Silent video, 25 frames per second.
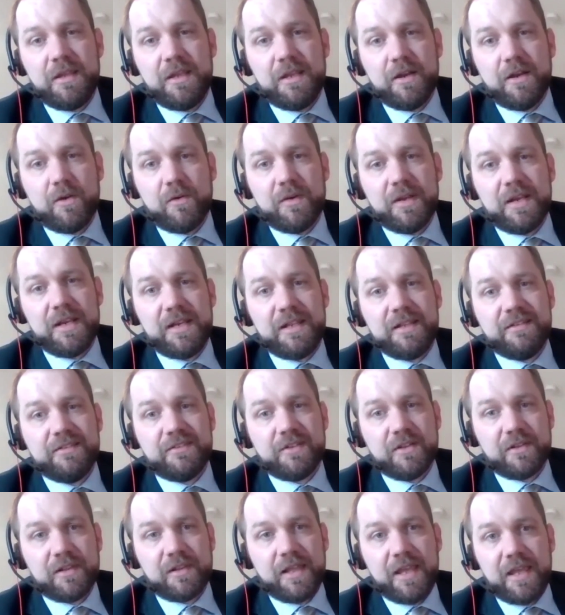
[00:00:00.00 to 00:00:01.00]
any
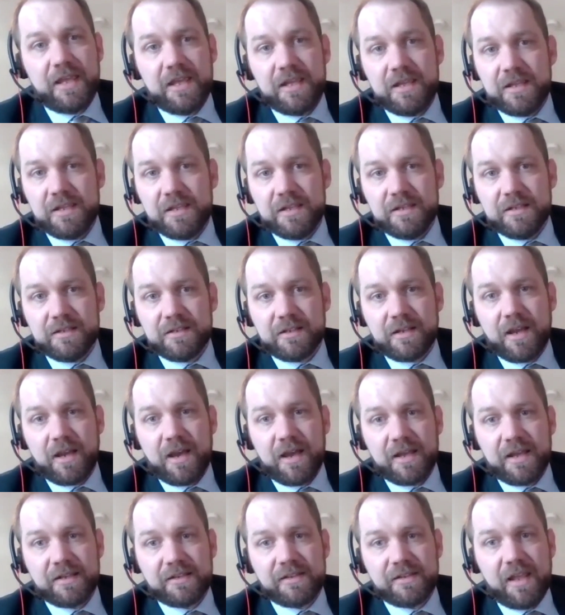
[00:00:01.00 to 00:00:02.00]
delay in
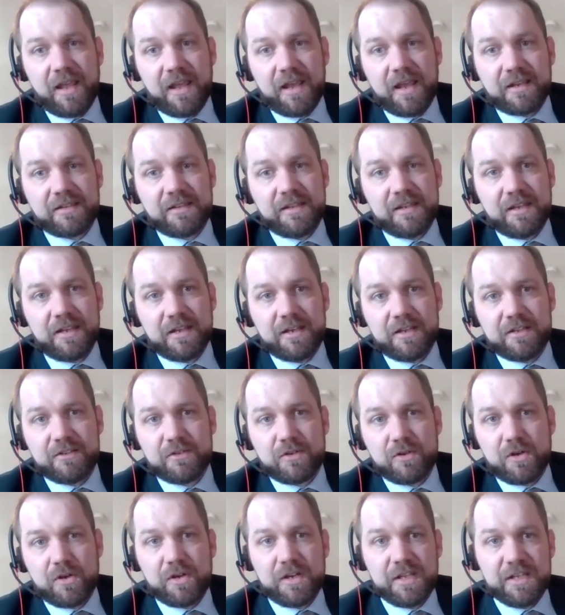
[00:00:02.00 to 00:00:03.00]
contacting an
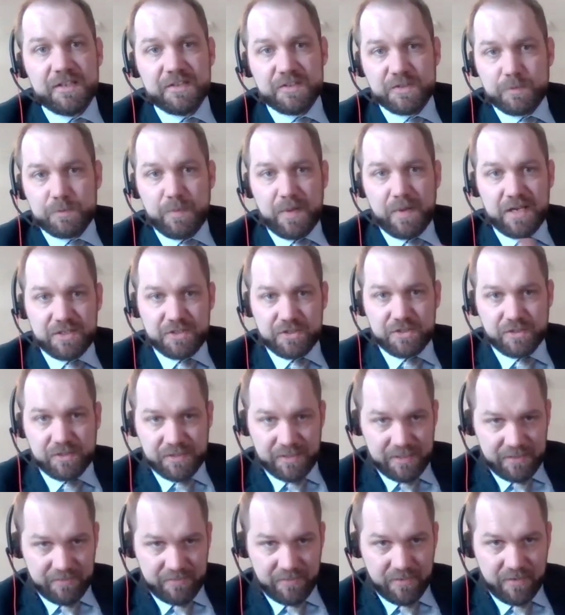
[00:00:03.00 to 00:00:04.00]
attorney,
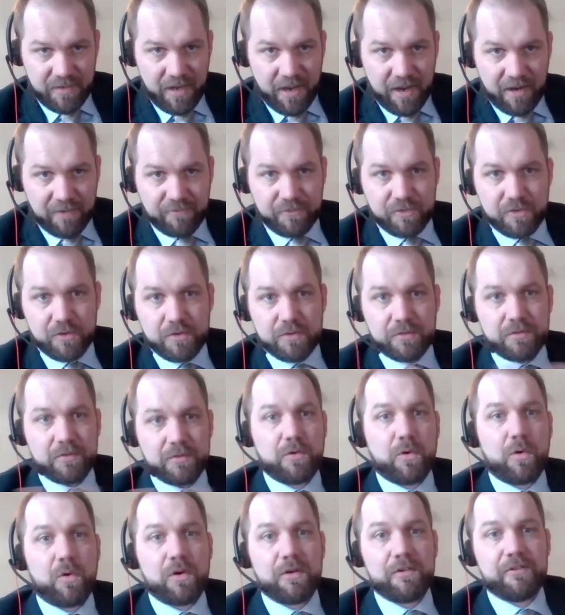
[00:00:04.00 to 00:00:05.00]
especially after
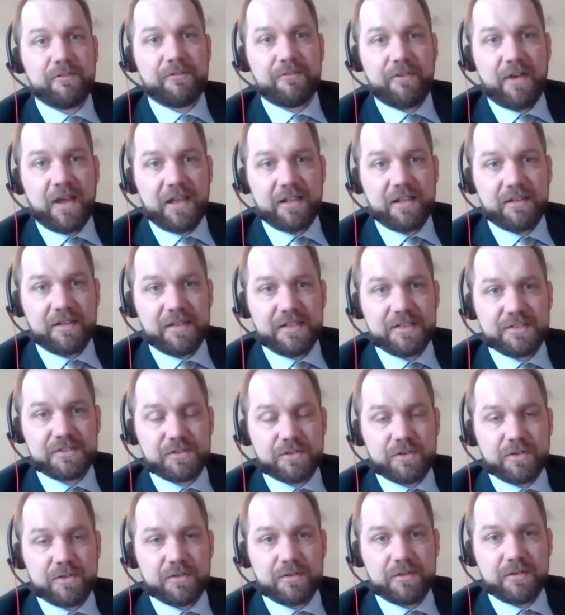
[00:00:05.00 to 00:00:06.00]
court
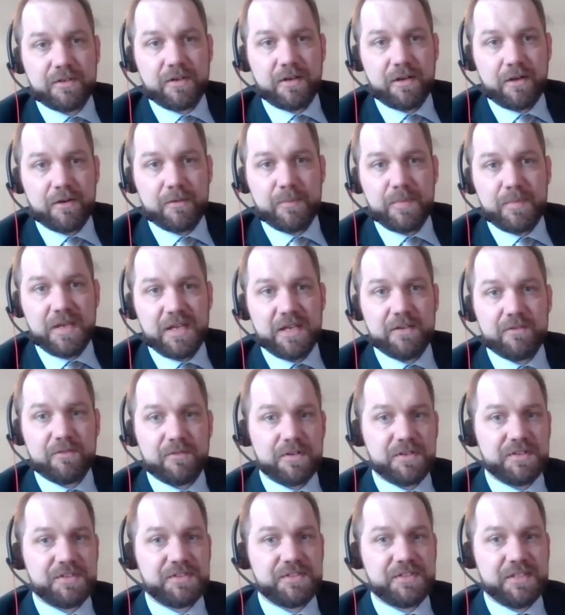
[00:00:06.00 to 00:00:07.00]
filings are being
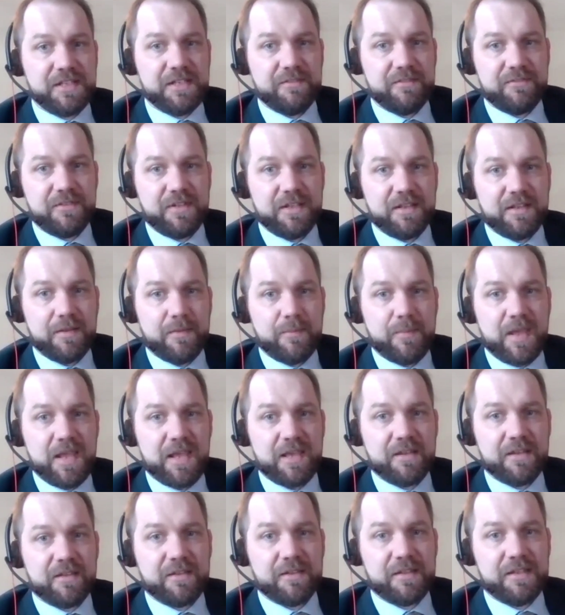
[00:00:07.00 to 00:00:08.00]
received in the
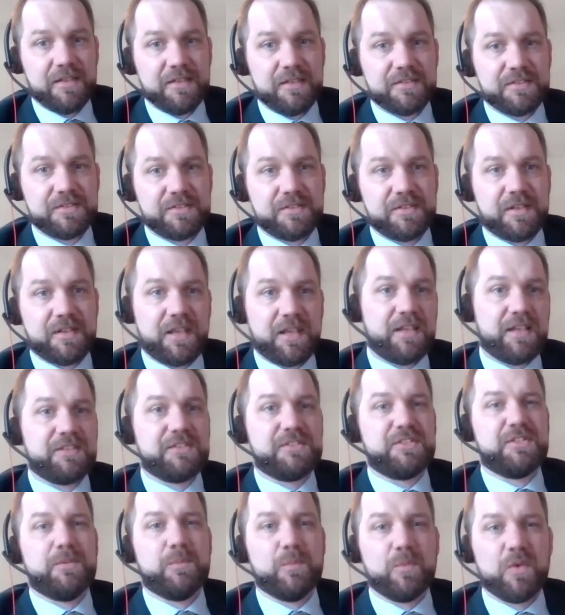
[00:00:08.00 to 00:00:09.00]
mail, has
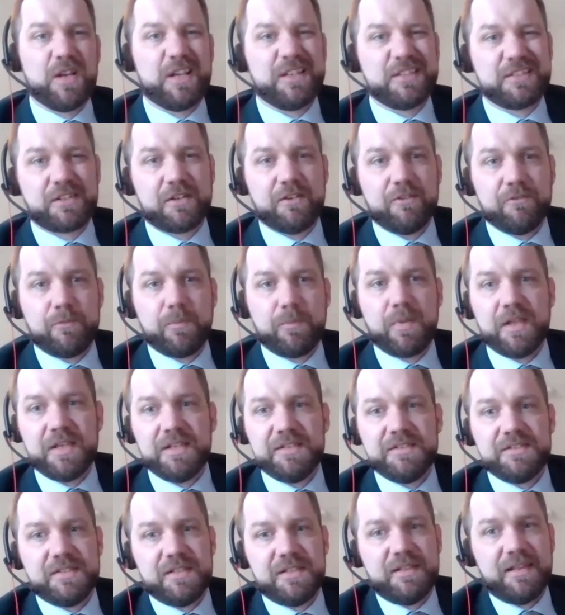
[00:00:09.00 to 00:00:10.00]
some risk of
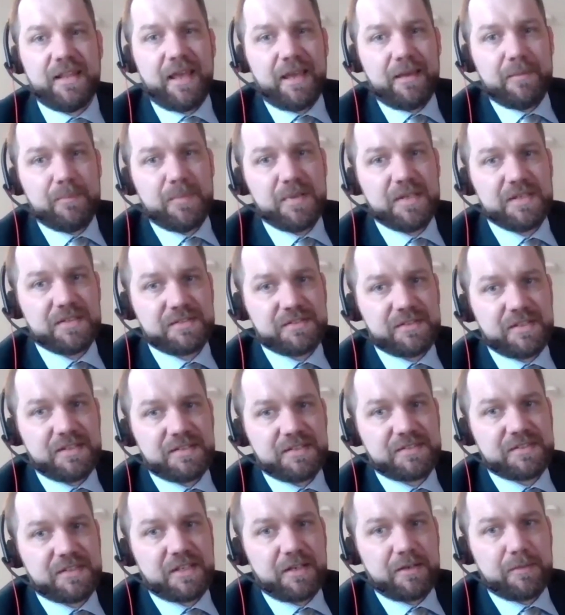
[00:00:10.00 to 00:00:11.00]
placing that
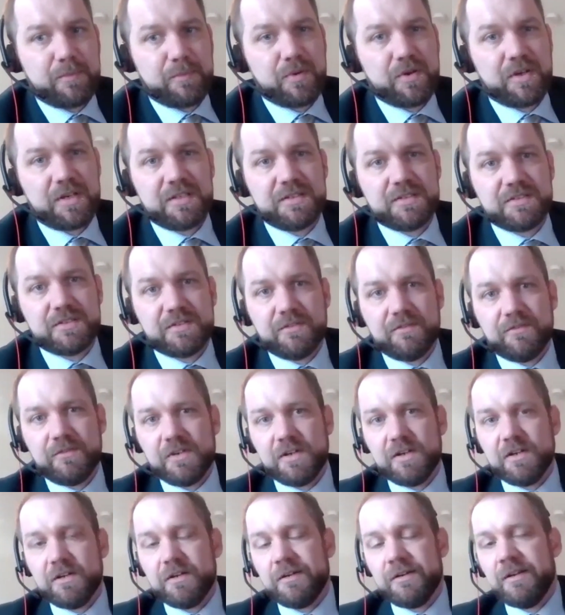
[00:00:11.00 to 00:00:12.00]
business at a pretty
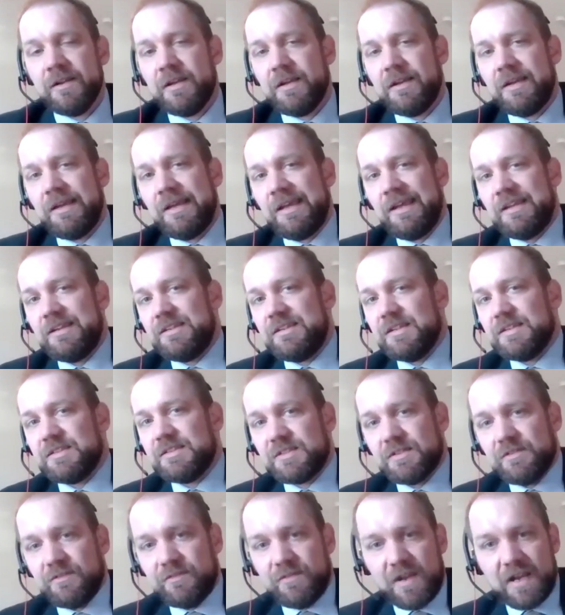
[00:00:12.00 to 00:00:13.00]
severe
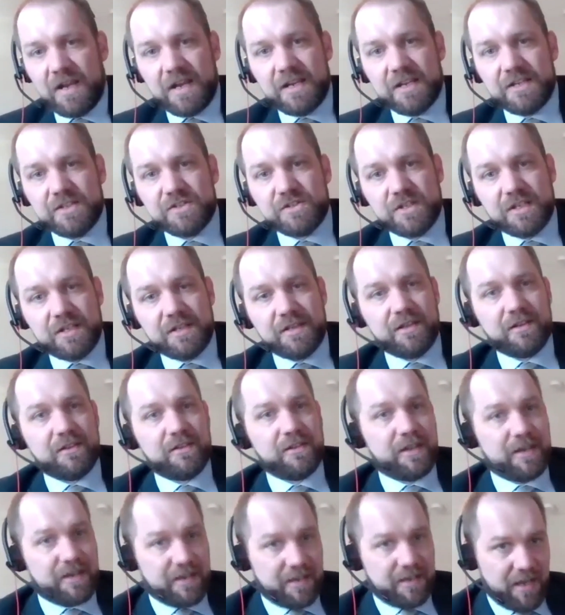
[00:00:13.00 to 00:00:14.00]
disadvantage in the
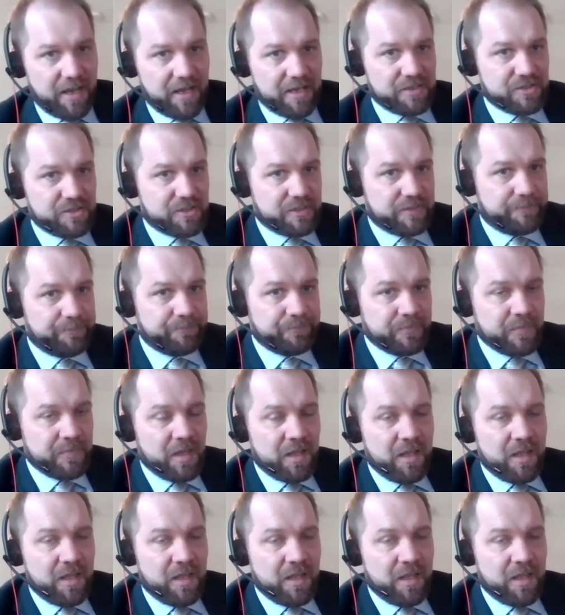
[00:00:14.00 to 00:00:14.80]
litigation.